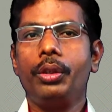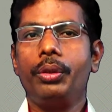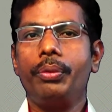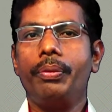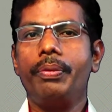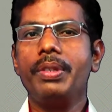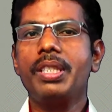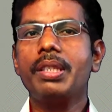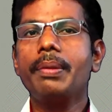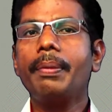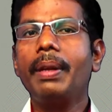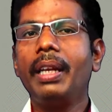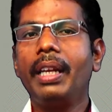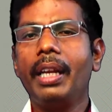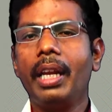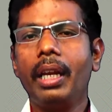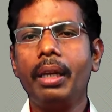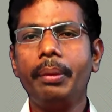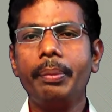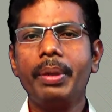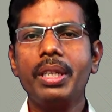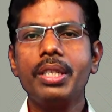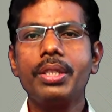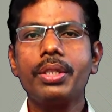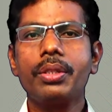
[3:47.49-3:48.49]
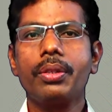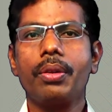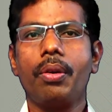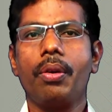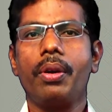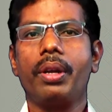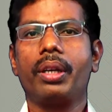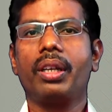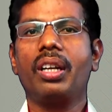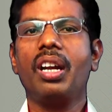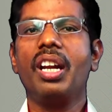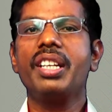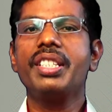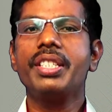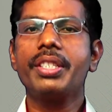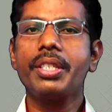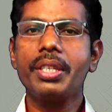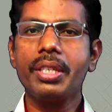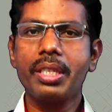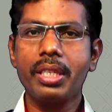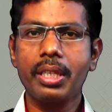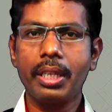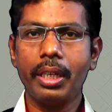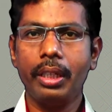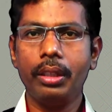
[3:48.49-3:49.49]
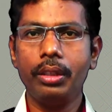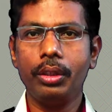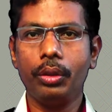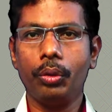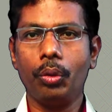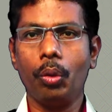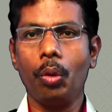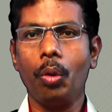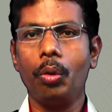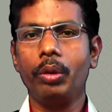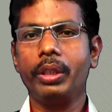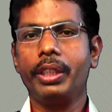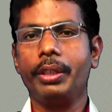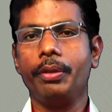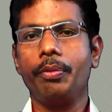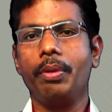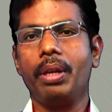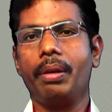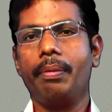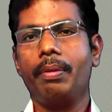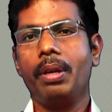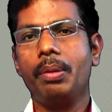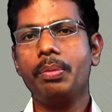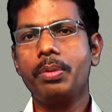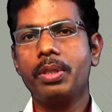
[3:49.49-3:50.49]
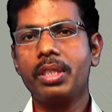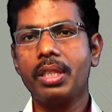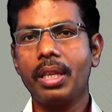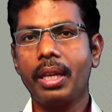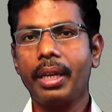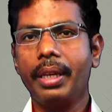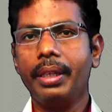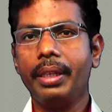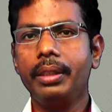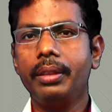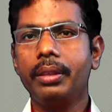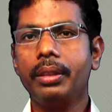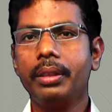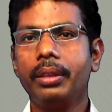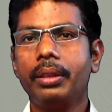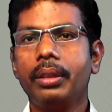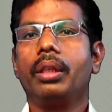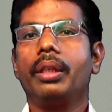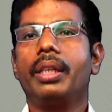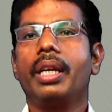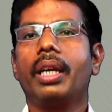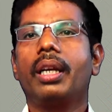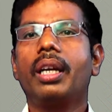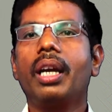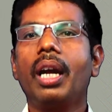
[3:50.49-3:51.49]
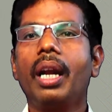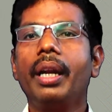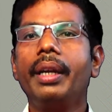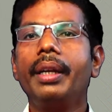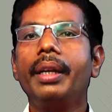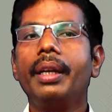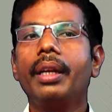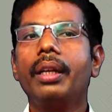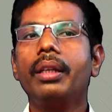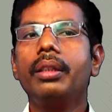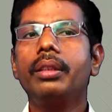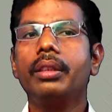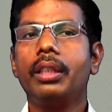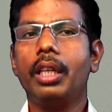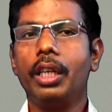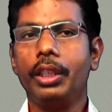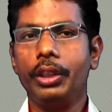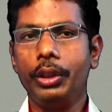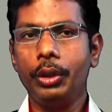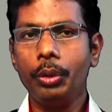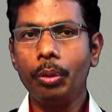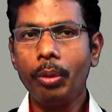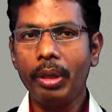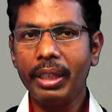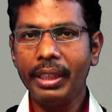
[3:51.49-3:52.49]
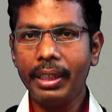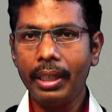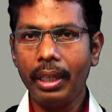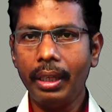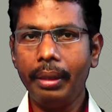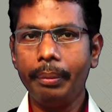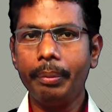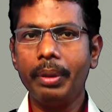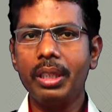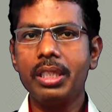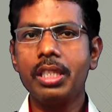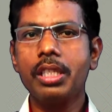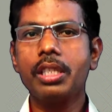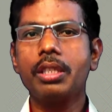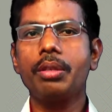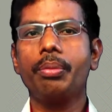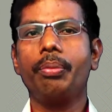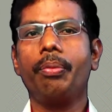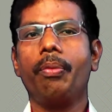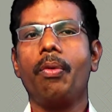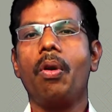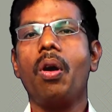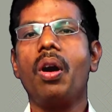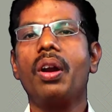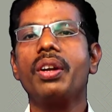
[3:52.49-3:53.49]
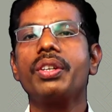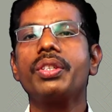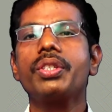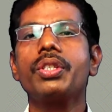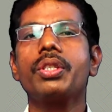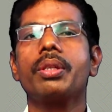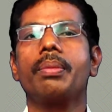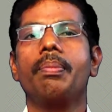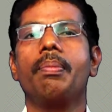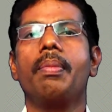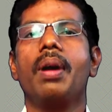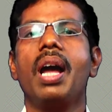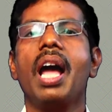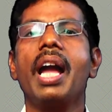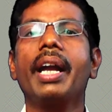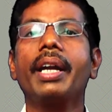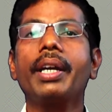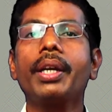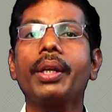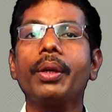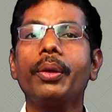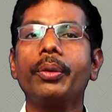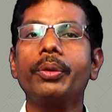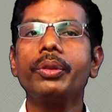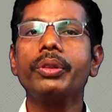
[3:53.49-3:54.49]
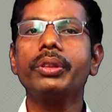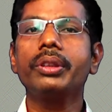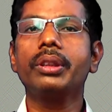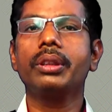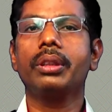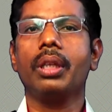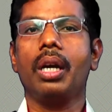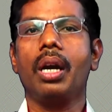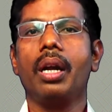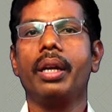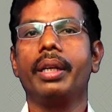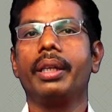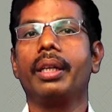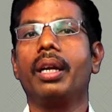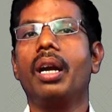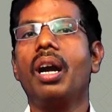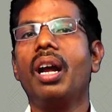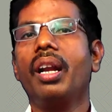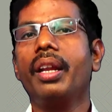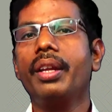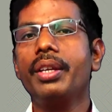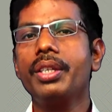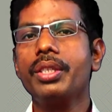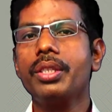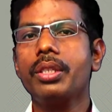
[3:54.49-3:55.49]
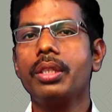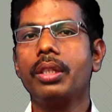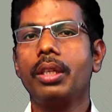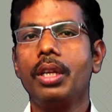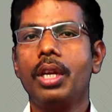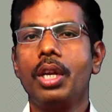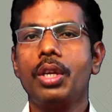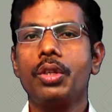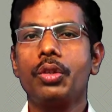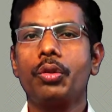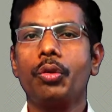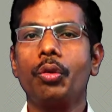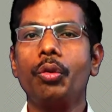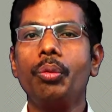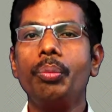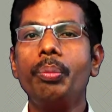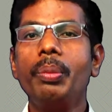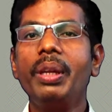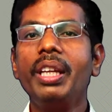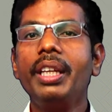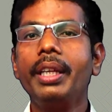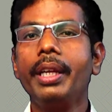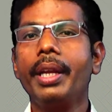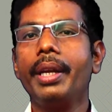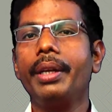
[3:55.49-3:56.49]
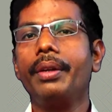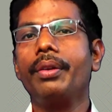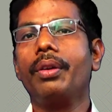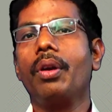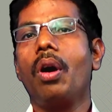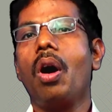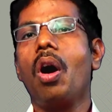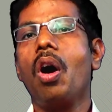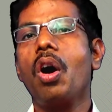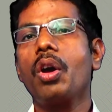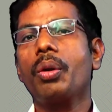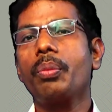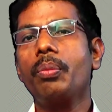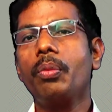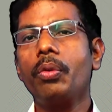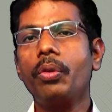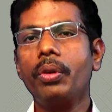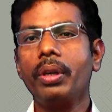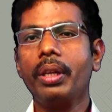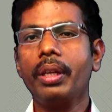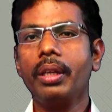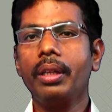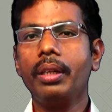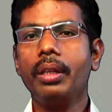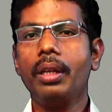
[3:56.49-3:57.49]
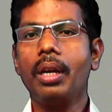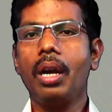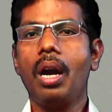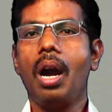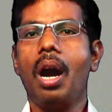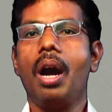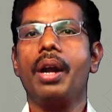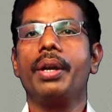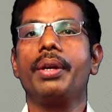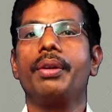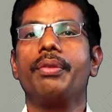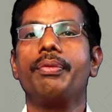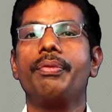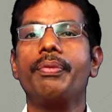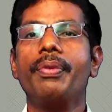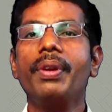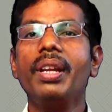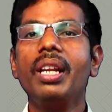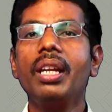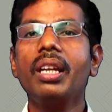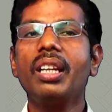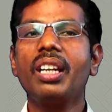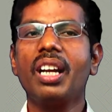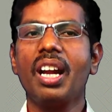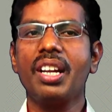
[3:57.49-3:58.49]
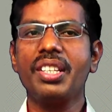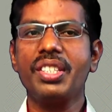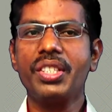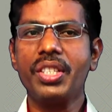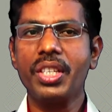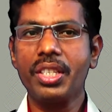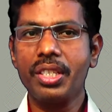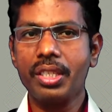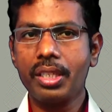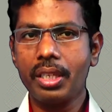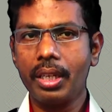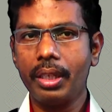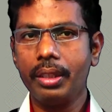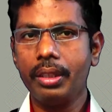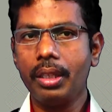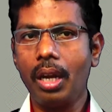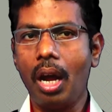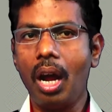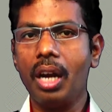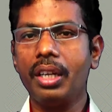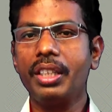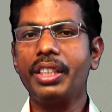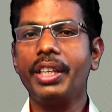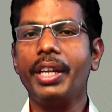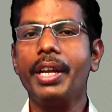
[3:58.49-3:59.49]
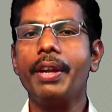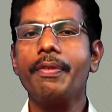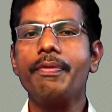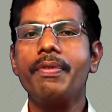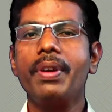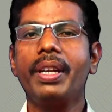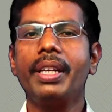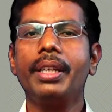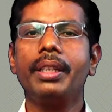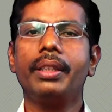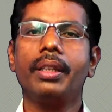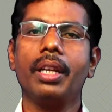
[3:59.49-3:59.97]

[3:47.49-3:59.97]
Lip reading: visual elements are consistent throughout your website. The content, the UI elements, fonts, backgrounds and colors should be in harmony and feel consistent at every